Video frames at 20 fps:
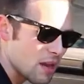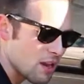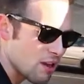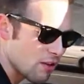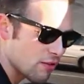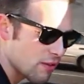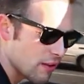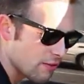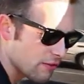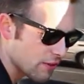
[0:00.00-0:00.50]

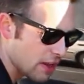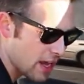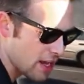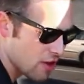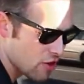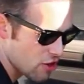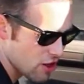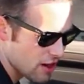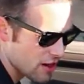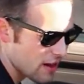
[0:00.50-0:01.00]
mirror
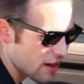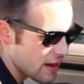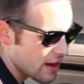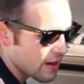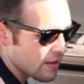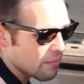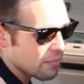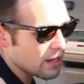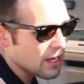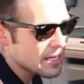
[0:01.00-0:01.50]
reflection.
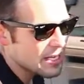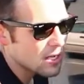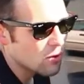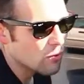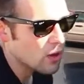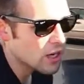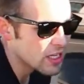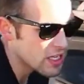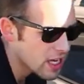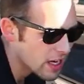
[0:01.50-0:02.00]
Plus,
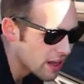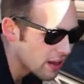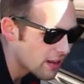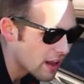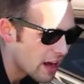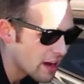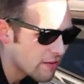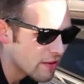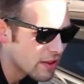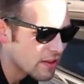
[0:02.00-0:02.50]
it works on a
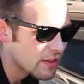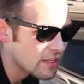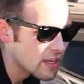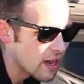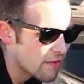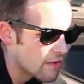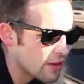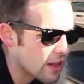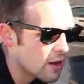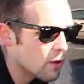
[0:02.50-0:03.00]
lot of other
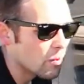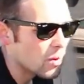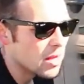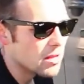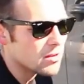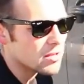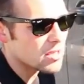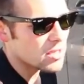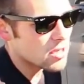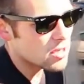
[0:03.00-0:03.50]
stuff like
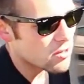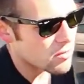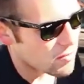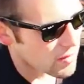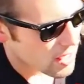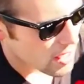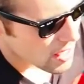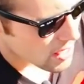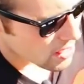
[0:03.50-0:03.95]
wheels too.